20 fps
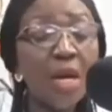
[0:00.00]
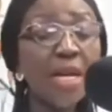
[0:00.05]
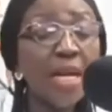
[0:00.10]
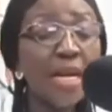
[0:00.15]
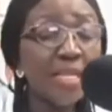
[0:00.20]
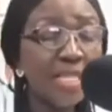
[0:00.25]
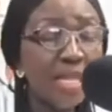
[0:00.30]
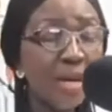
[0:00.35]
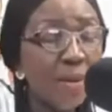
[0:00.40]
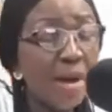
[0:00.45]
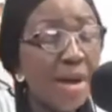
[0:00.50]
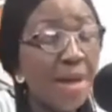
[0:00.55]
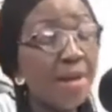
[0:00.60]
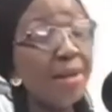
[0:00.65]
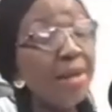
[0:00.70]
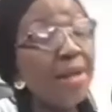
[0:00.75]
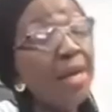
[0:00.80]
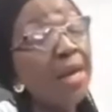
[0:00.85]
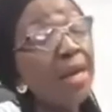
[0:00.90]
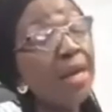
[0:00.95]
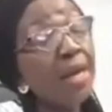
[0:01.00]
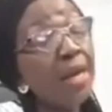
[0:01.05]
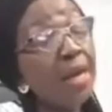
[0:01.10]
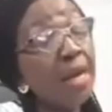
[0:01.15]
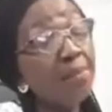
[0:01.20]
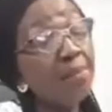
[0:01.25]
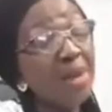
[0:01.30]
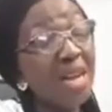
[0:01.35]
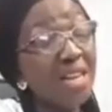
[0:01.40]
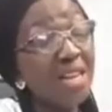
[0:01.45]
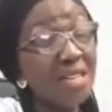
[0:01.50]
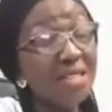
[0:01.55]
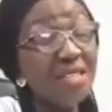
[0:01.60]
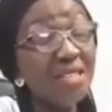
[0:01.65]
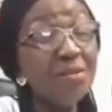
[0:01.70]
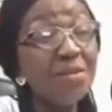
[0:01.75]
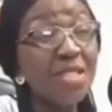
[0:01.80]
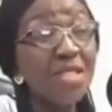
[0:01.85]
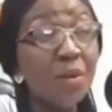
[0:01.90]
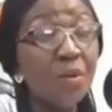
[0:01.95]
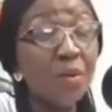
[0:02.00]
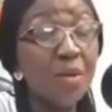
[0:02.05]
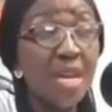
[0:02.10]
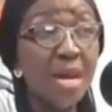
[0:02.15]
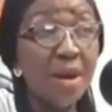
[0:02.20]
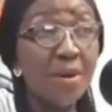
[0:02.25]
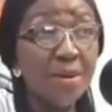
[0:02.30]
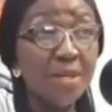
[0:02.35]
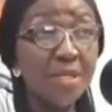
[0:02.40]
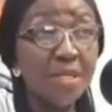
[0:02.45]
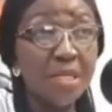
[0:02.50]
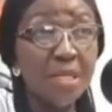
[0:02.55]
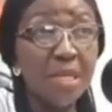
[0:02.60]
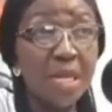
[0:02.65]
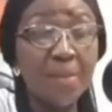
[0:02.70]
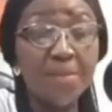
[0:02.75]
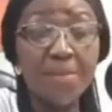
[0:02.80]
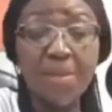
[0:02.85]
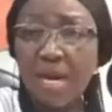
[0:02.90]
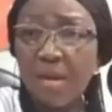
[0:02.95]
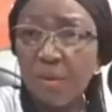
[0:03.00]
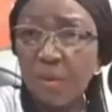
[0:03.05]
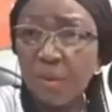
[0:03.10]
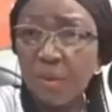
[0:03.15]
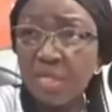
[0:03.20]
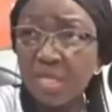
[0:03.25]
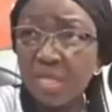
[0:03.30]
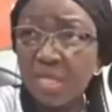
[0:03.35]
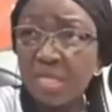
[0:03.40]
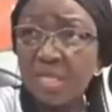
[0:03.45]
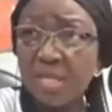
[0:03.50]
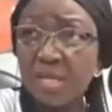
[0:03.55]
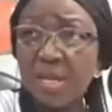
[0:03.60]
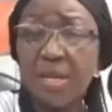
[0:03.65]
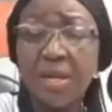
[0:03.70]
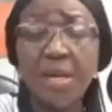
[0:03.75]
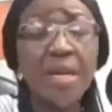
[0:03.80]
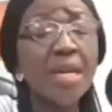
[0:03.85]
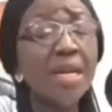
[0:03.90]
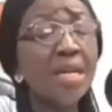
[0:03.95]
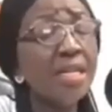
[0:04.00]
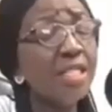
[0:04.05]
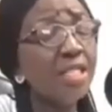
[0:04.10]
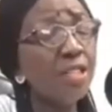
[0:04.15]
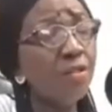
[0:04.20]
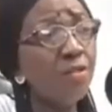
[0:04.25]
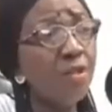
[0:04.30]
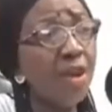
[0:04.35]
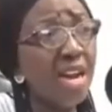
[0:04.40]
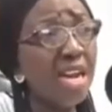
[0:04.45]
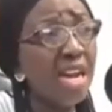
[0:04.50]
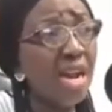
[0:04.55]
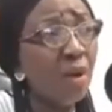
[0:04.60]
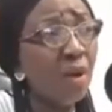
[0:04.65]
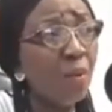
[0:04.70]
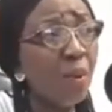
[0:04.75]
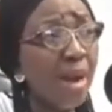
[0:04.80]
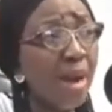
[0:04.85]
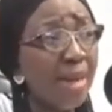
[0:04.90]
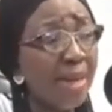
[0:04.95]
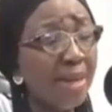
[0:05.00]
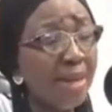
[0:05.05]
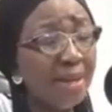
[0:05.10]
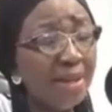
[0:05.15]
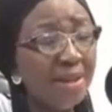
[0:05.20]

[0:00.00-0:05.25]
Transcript: Esewa. Since I will yarn to Nama, oh, seriously. Into draw that way.